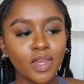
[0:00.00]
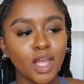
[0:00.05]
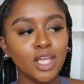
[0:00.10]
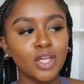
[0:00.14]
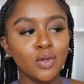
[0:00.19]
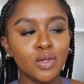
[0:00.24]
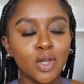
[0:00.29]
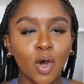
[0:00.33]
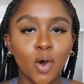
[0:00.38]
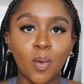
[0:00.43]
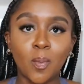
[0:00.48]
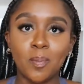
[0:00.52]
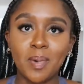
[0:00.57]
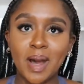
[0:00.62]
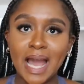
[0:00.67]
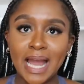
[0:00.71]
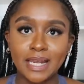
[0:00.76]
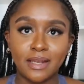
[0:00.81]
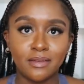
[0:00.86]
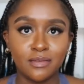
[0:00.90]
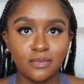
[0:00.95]
you know
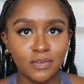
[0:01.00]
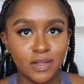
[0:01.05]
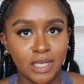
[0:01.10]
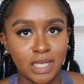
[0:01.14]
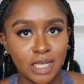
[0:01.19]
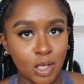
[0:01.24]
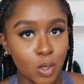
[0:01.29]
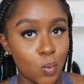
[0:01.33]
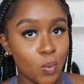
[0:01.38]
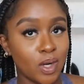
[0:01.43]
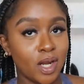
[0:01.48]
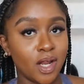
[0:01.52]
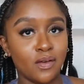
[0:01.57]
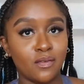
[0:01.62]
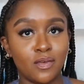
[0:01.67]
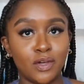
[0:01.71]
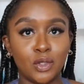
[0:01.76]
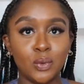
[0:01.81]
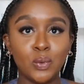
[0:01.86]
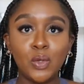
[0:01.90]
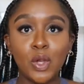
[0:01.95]
body fitting or
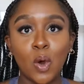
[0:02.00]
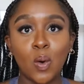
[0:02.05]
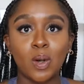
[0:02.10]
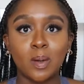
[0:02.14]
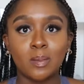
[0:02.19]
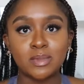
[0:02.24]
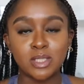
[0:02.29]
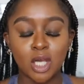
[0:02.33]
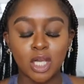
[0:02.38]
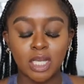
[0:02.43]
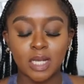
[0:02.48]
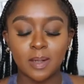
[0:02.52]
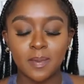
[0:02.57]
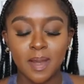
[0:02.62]
whatever you know what i'm talking